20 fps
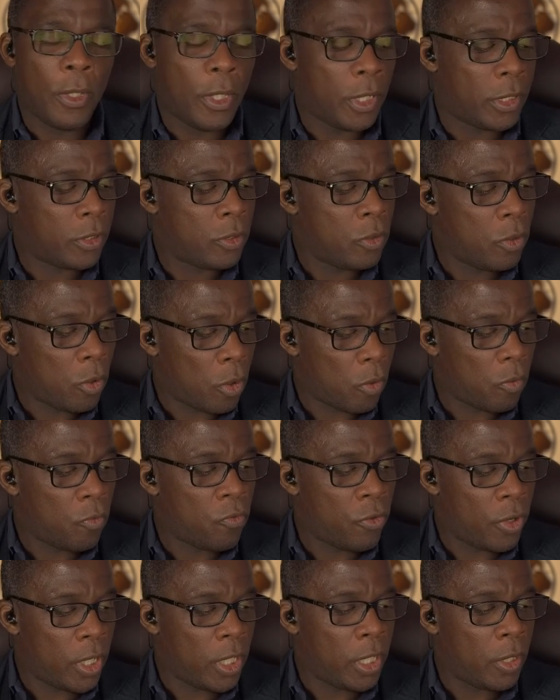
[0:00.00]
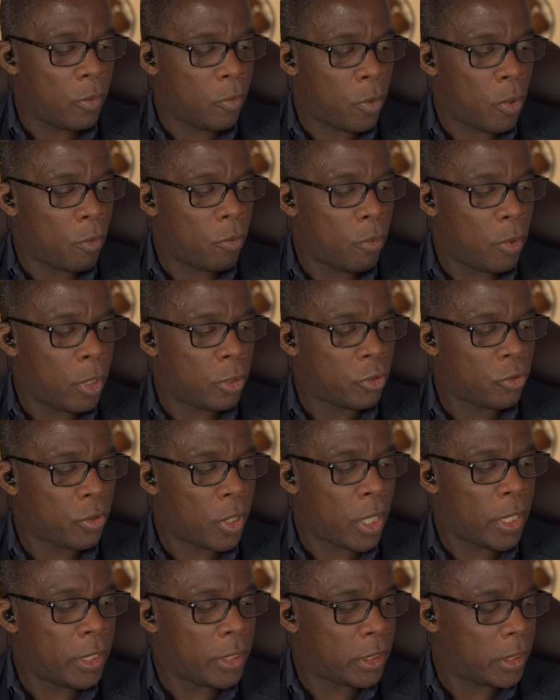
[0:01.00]
not really what we're
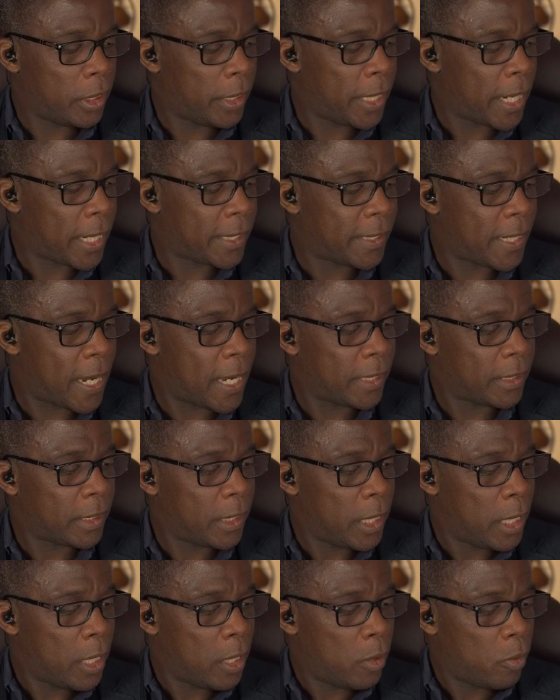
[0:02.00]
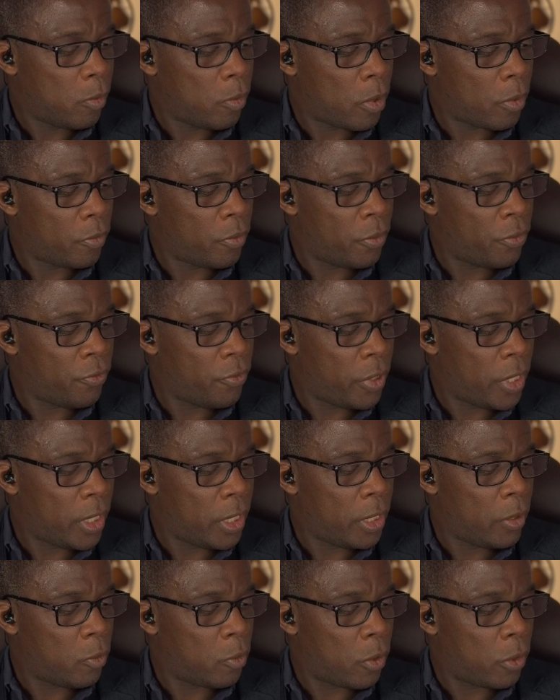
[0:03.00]
trying to get at. What we
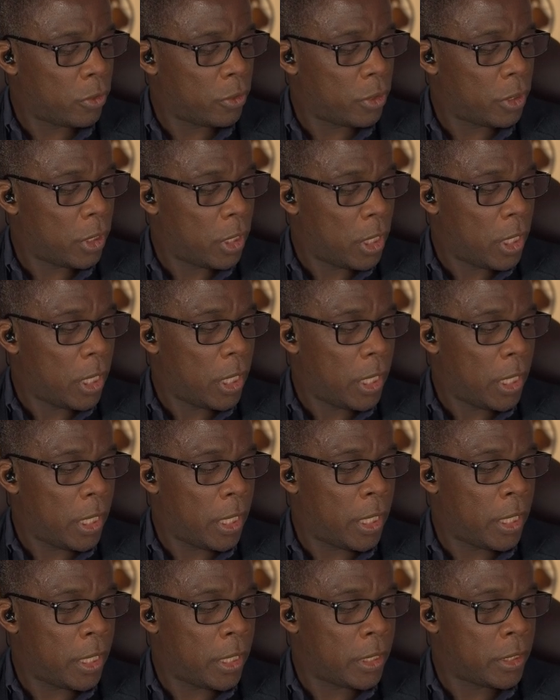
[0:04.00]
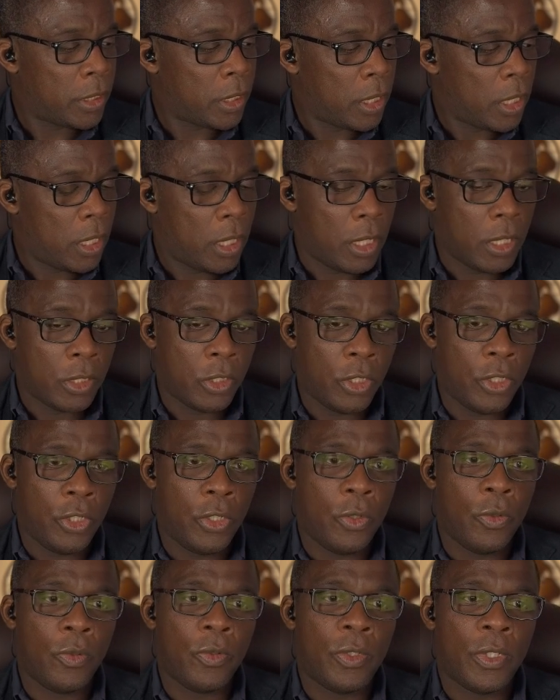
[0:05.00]
really want is to
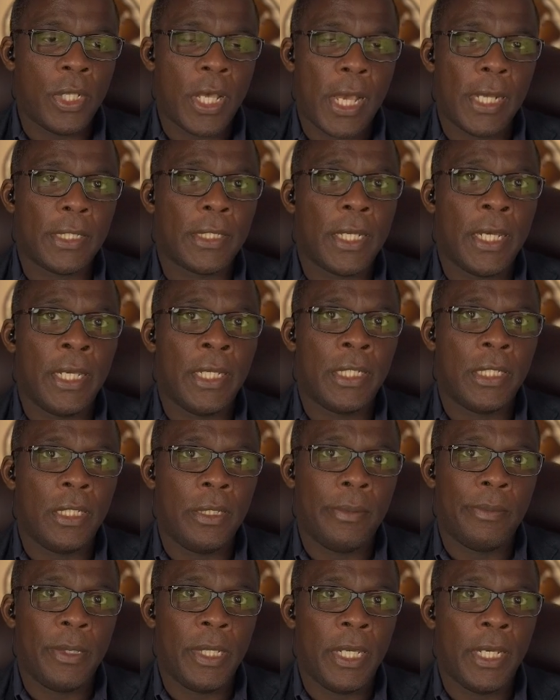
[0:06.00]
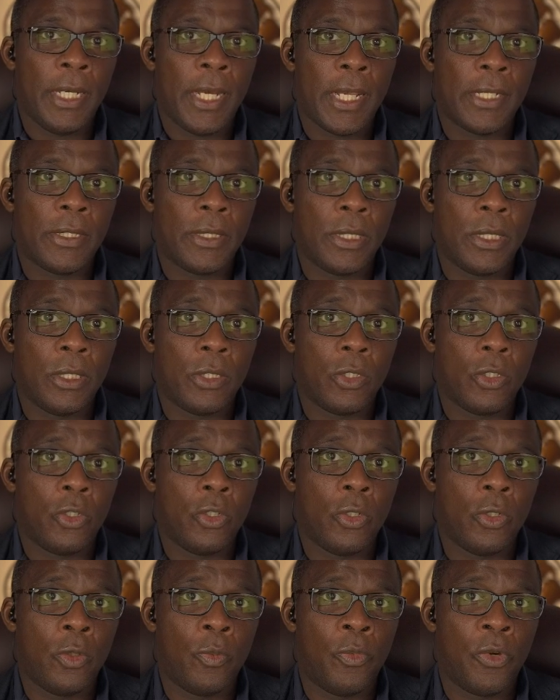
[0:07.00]
use that ATP in essence
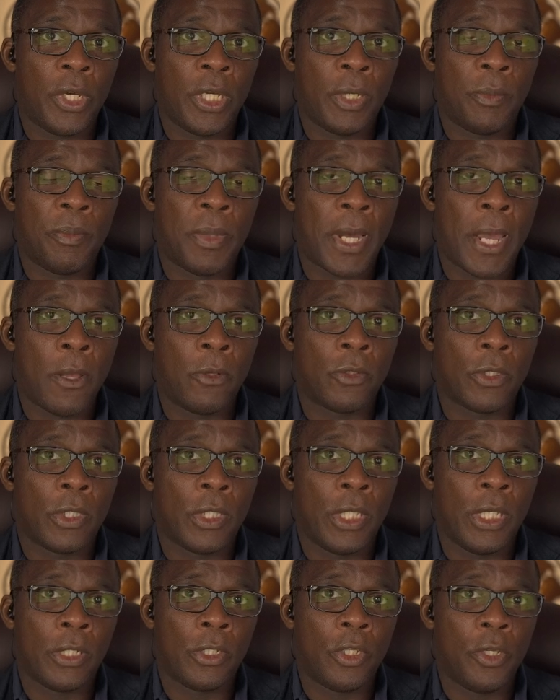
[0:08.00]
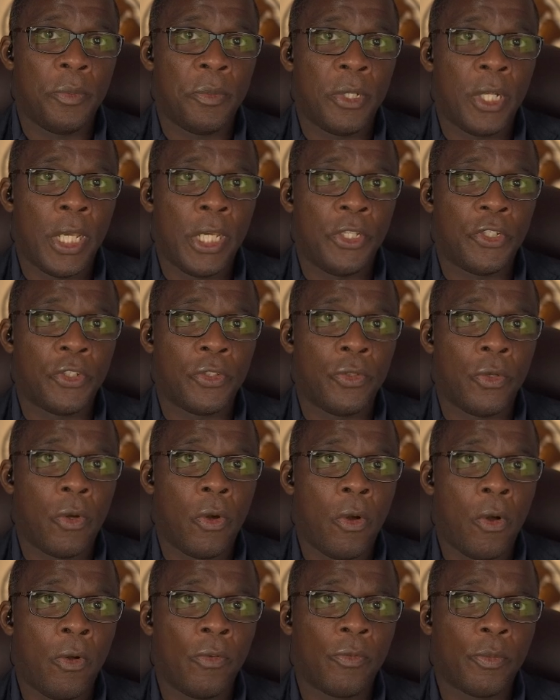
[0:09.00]
to bring about the accumulation
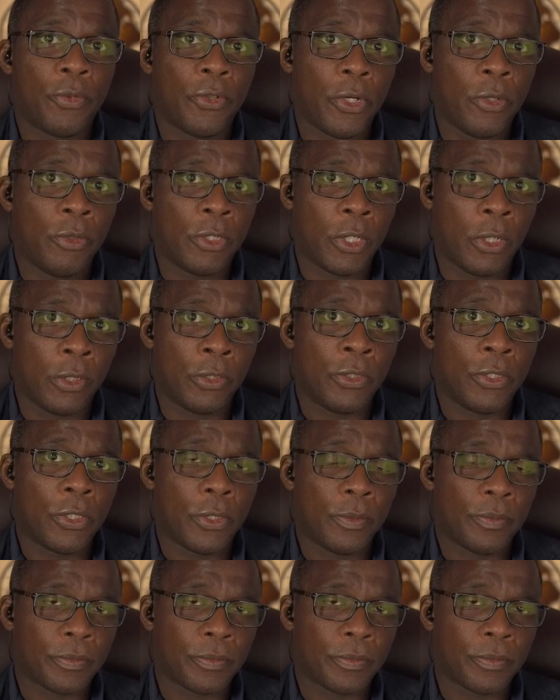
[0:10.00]
of protons